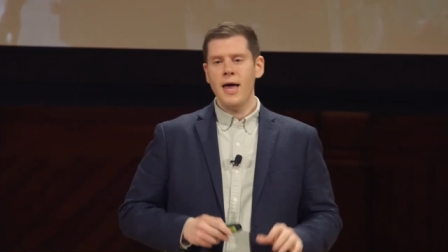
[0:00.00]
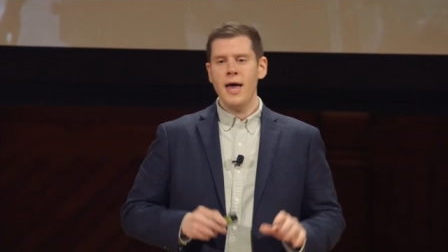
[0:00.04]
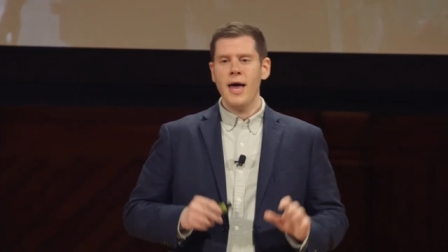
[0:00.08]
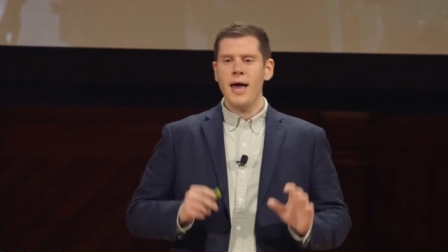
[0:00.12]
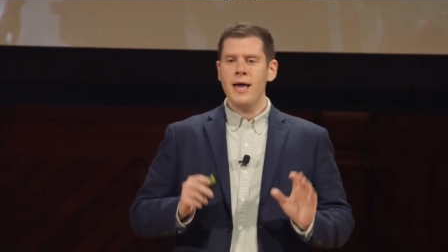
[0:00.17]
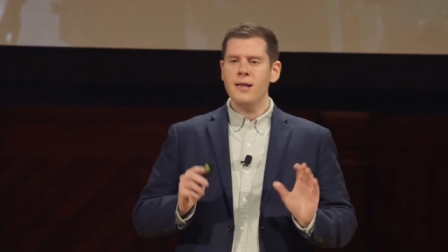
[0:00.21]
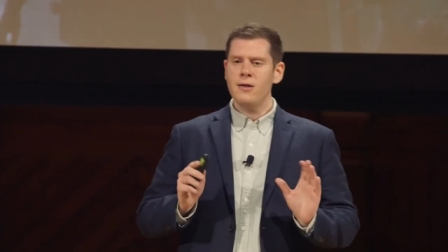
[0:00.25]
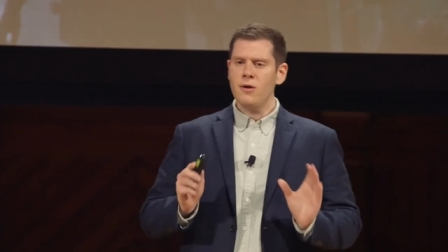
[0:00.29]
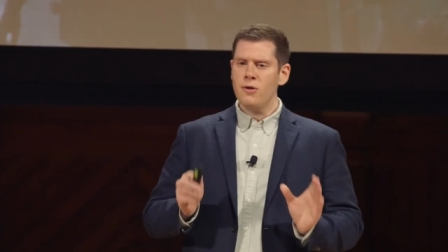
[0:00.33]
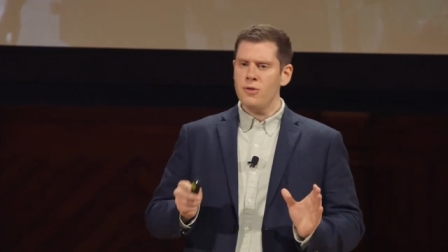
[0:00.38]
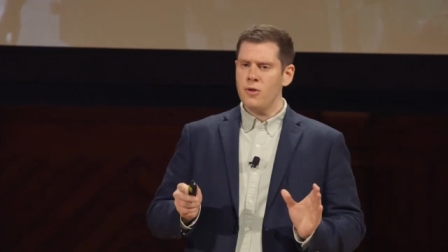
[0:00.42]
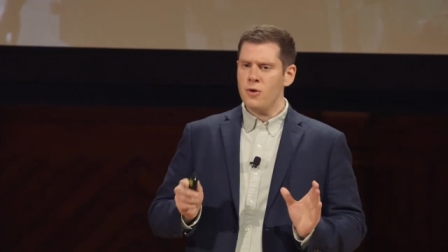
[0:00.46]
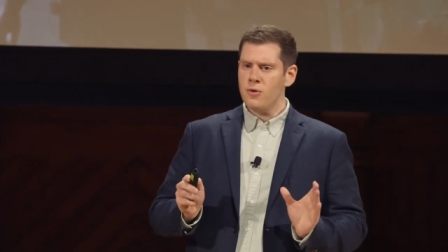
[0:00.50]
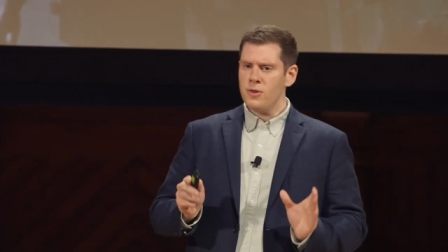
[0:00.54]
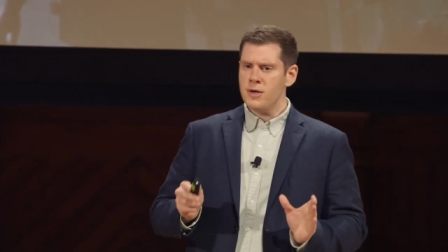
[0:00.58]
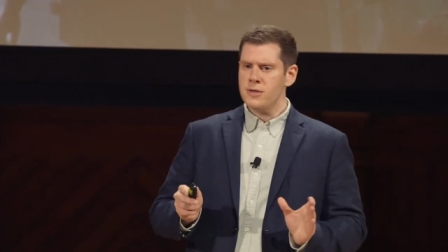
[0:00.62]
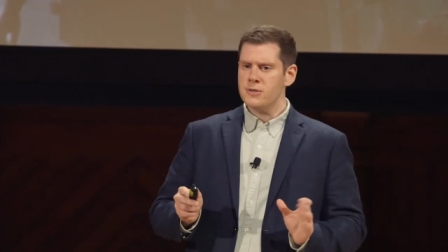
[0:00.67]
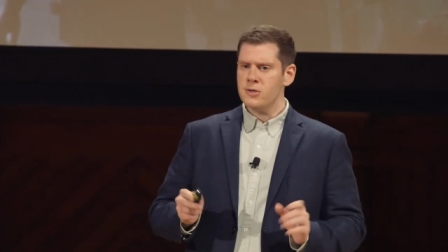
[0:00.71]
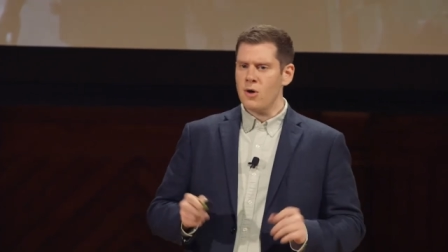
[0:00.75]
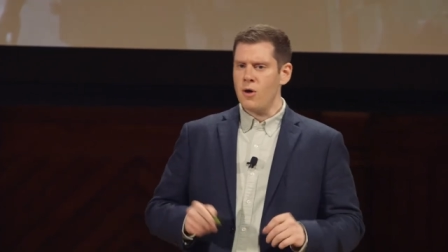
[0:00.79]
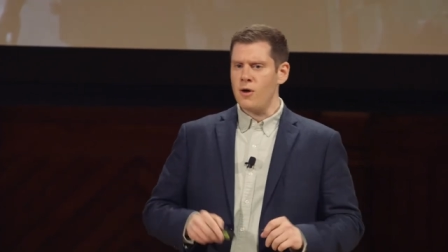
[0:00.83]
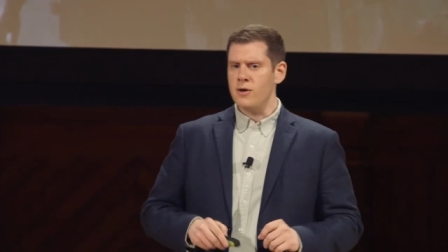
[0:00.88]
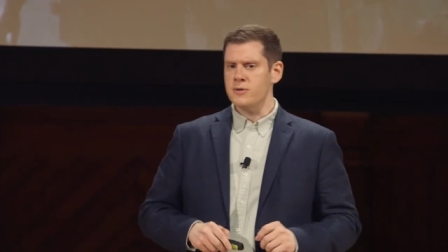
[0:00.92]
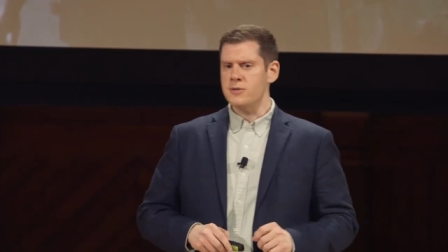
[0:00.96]
And although
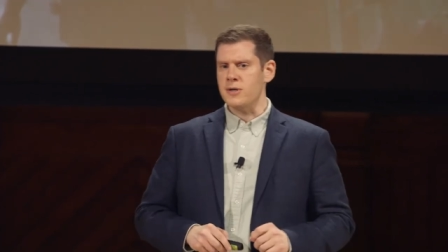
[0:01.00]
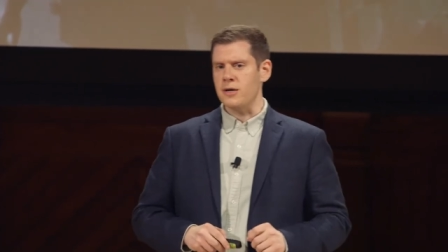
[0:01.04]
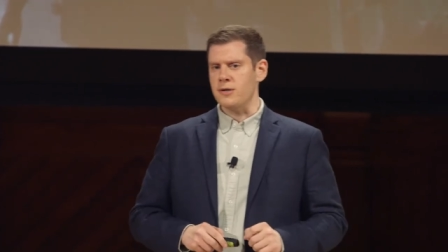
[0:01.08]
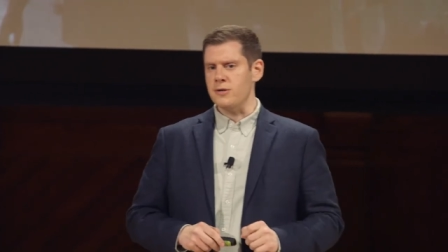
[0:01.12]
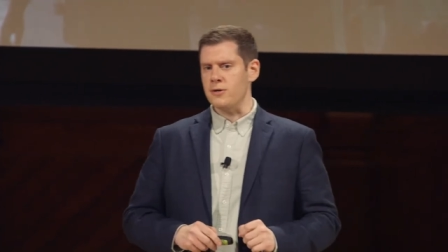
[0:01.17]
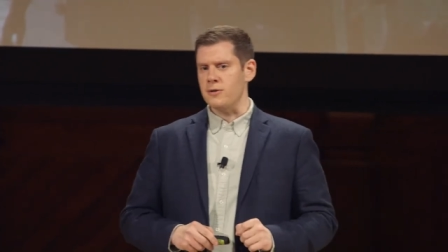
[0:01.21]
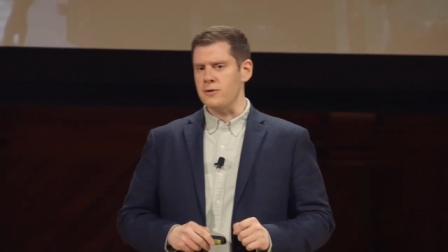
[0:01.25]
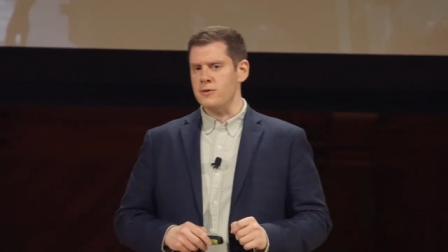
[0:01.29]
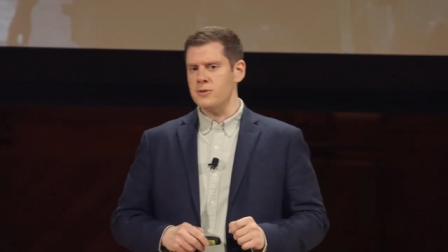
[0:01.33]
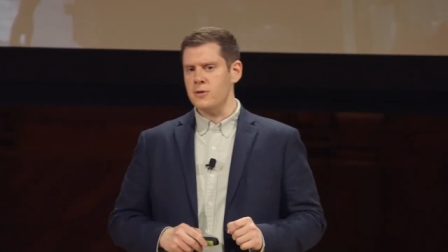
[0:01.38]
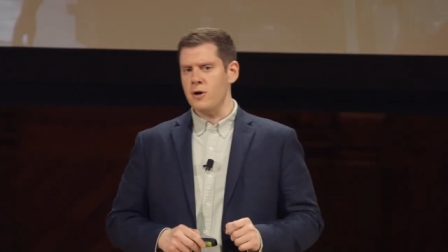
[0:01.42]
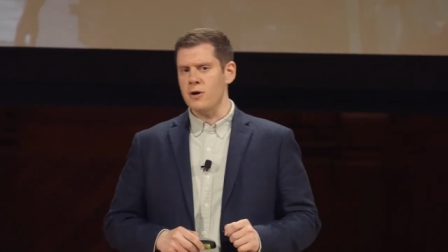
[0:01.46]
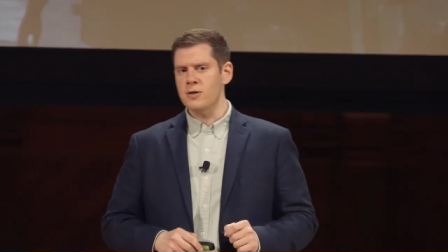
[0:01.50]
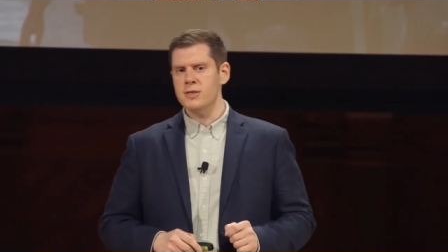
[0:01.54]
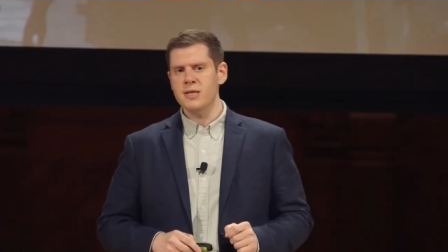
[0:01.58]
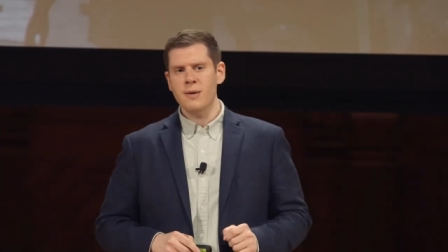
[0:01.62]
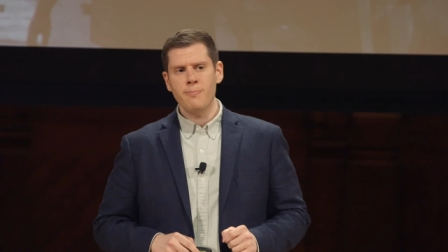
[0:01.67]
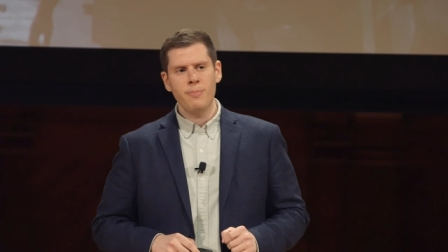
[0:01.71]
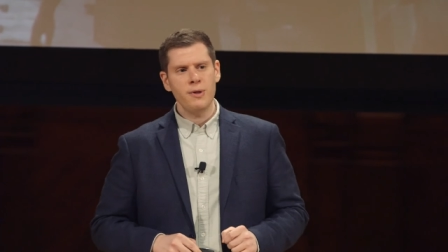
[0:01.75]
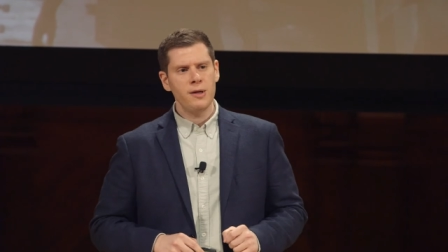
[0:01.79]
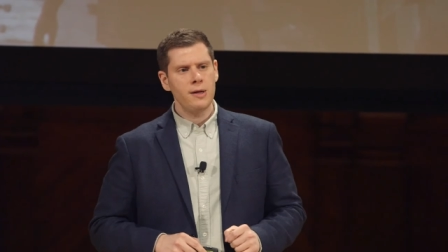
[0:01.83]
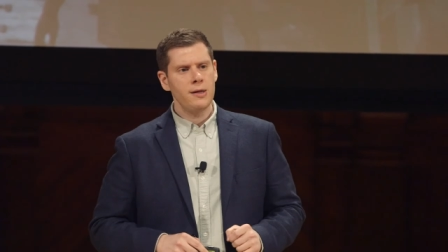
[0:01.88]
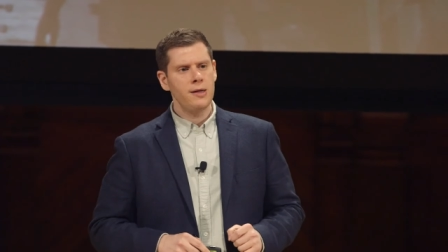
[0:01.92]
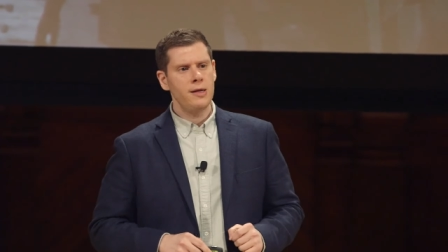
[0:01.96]
these call centers are
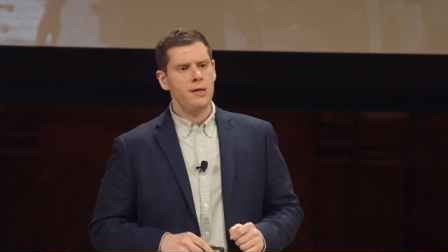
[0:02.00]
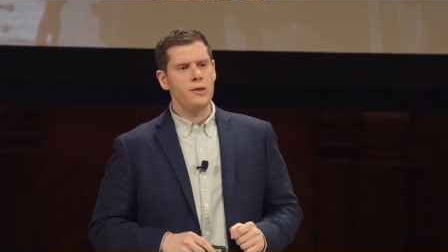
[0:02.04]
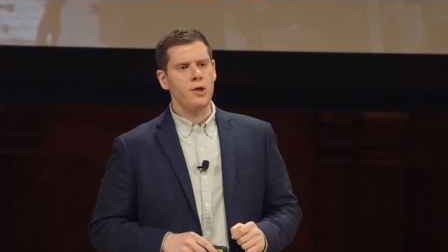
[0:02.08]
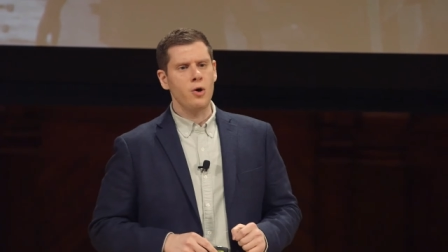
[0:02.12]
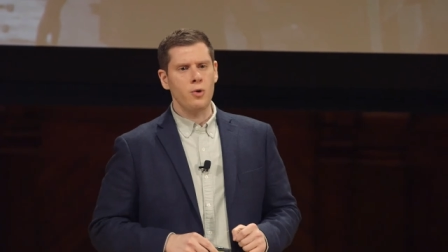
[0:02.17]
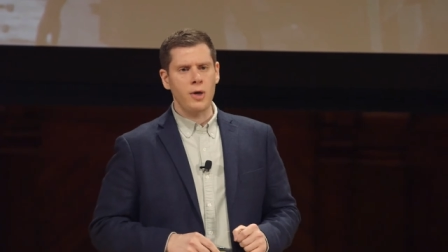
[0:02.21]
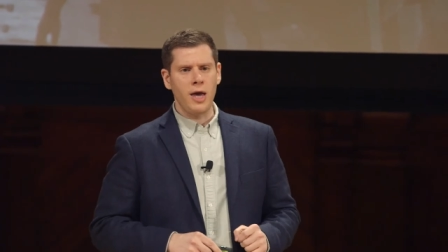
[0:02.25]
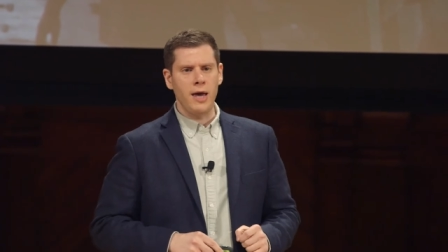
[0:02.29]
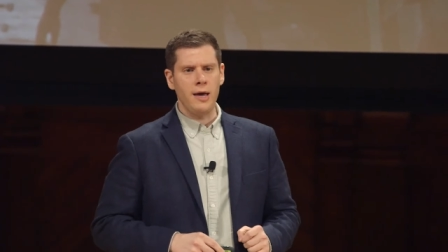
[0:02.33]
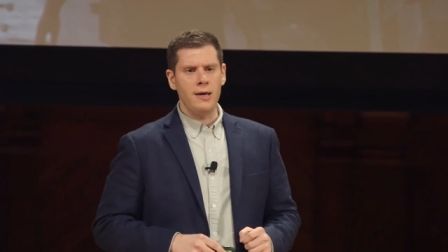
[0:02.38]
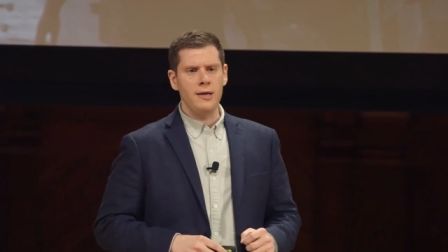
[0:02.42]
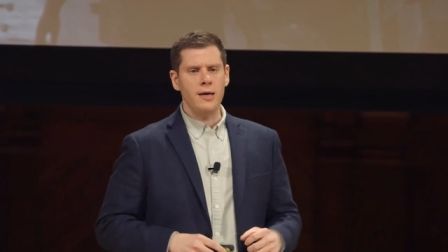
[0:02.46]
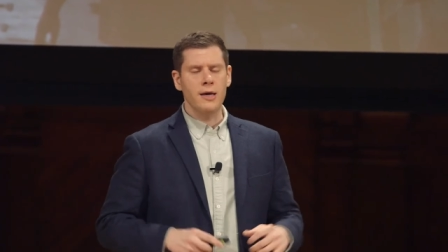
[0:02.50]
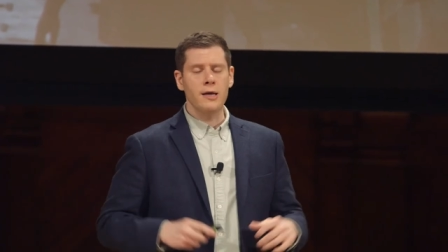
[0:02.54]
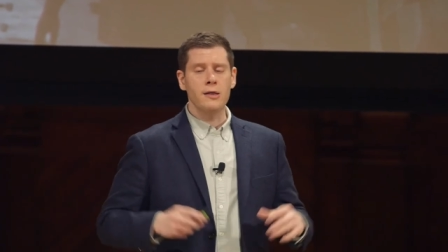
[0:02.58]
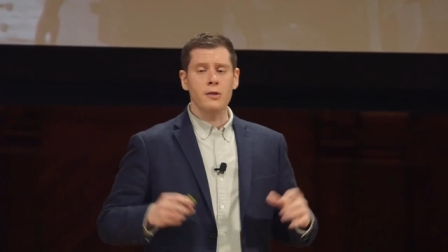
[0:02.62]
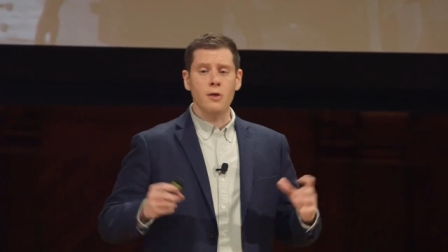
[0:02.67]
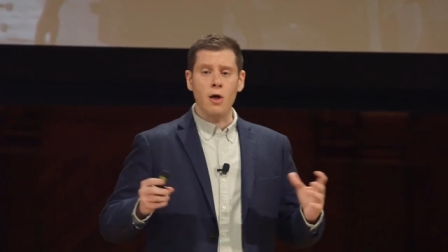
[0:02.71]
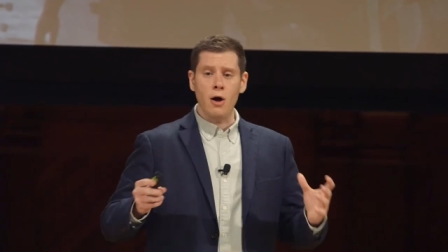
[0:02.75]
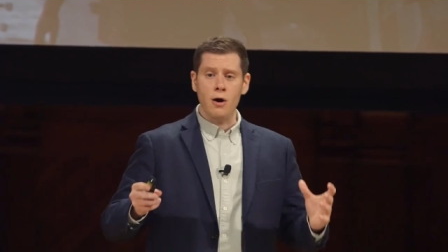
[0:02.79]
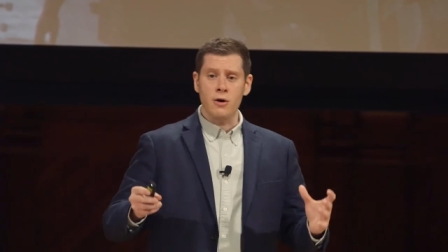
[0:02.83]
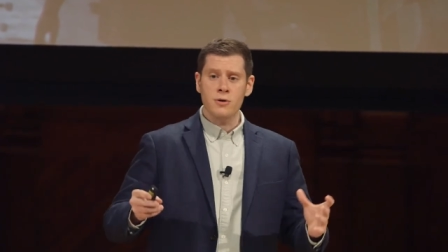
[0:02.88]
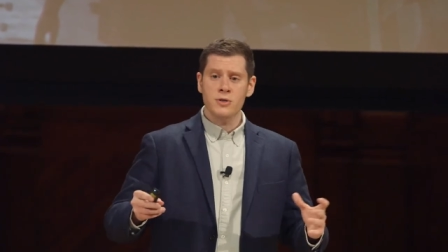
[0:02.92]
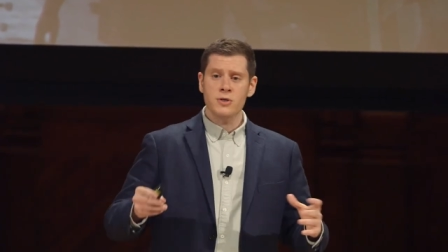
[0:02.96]
typically located in
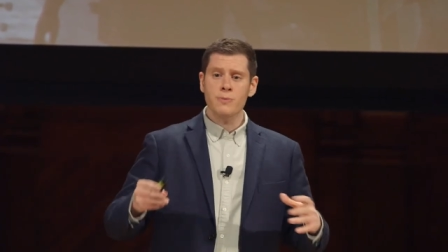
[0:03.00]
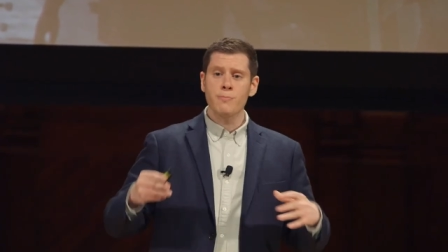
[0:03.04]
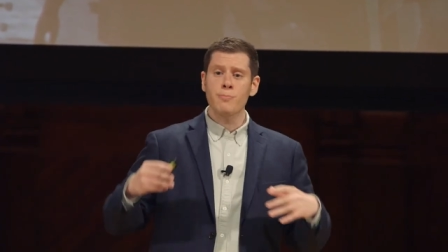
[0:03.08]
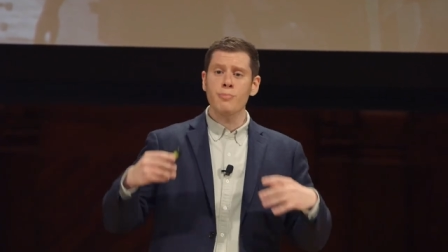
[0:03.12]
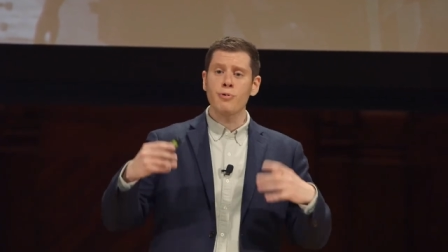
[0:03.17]
large